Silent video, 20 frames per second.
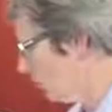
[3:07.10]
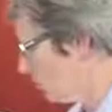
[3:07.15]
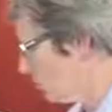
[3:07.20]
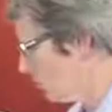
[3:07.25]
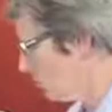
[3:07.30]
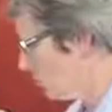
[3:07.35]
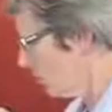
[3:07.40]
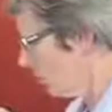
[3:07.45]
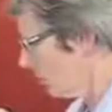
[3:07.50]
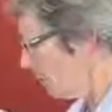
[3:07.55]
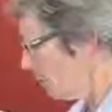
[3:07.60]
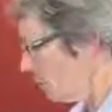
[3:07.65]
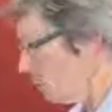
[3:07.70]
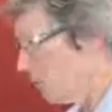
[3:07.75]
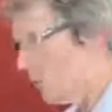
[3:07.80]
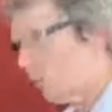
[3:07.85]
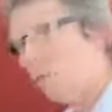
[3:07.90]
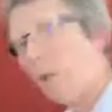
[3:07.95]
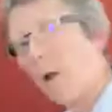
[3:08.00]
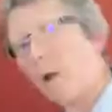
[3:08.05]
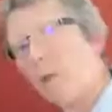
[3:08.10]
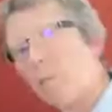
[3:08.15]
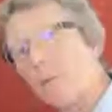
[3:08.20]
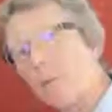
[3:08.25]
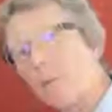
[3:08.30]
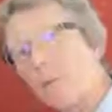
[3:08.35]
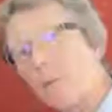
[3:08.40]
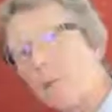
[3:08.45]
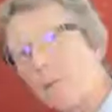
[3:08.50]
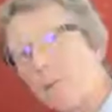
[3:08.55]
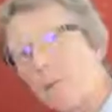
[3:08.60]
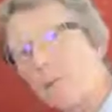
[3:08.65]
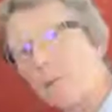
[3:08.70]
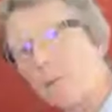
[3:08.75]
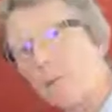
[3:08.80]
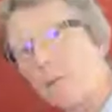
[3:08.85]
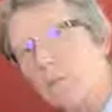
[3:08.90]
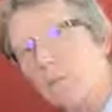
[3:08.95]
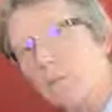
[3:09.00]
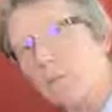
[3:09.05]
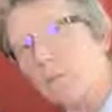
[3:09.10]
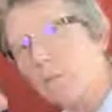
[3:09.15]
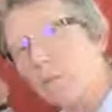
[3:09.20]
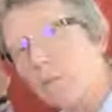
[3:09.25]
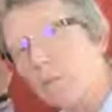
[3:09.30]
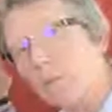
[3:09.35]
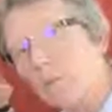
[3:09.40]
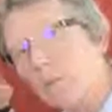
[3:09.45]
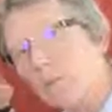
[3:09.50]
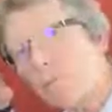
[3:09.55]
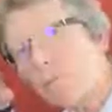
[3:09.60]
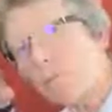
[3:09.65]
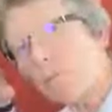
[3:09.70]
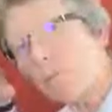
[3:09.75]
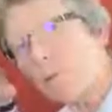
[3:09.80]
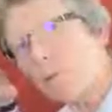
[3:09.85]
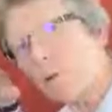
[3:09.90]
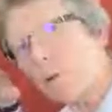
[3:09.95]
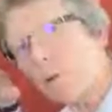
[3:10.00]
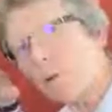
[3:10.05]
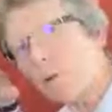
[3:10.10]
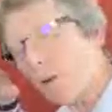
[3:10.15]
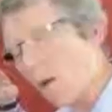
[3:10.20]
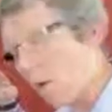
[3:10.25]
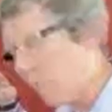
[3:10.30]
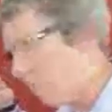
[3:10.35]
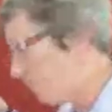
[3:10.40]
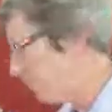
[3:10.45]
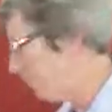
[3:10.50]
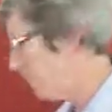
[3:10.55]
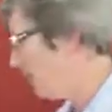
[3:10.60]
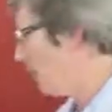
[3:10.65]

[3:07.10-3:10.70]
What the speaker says: a little red thing will pop up in here when it's filled up to the 12 cup.